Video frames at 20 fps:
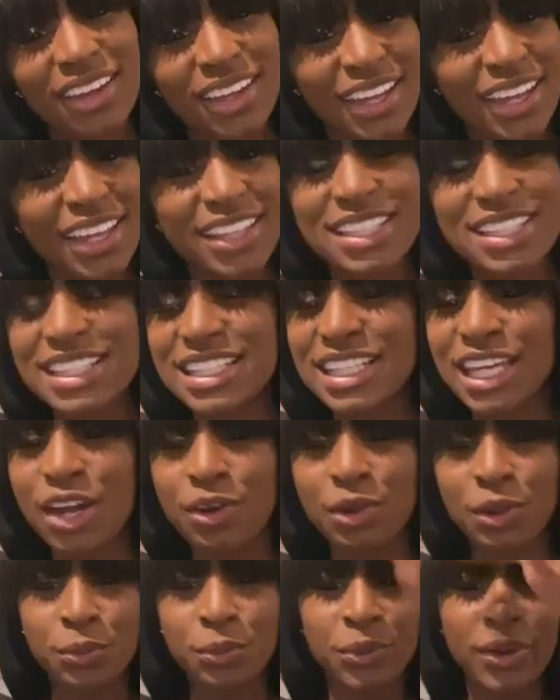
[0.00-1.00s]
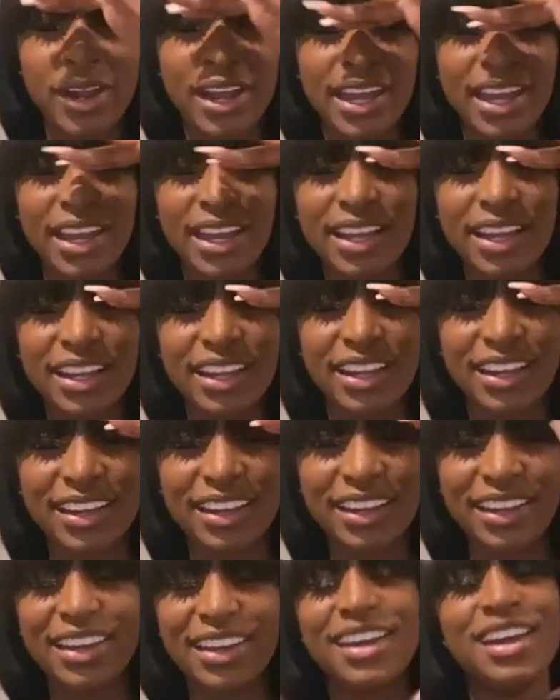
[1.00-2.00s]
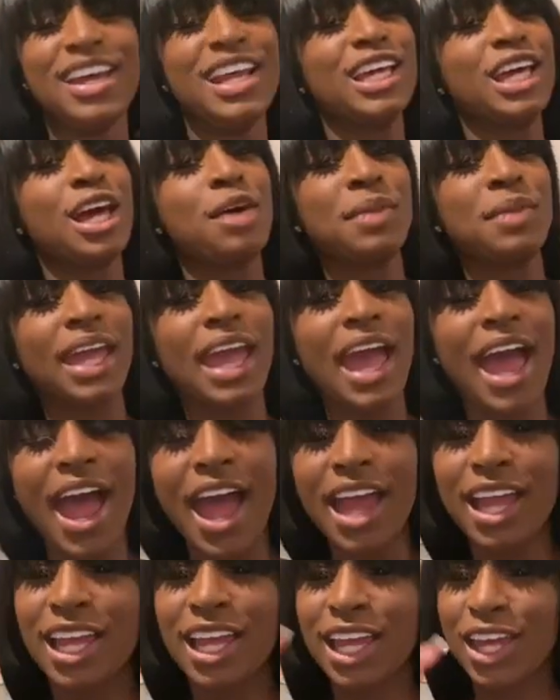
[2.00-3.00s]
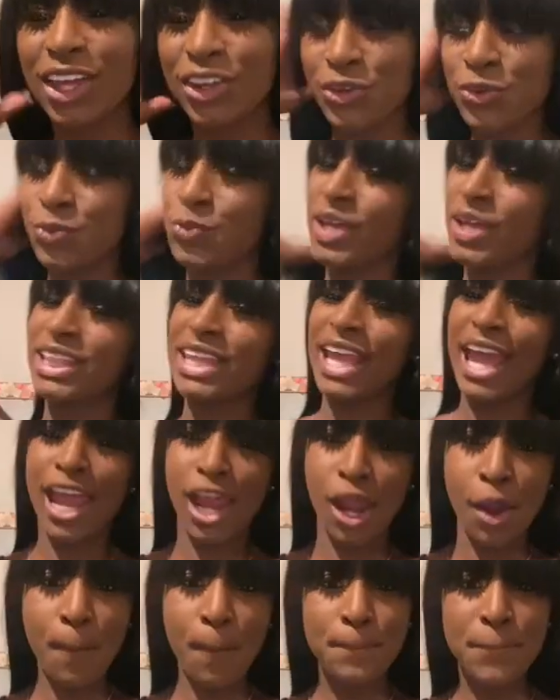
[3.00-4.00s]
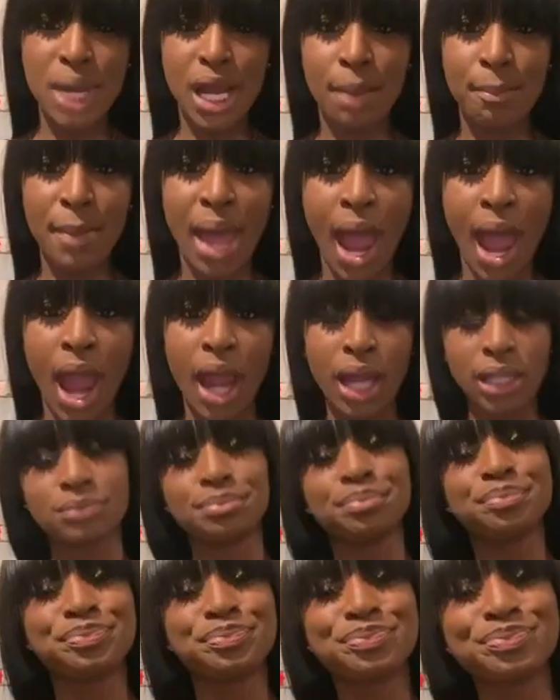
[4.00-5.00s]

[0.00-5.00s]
It's Ciara Raine coming at you with a mukbang.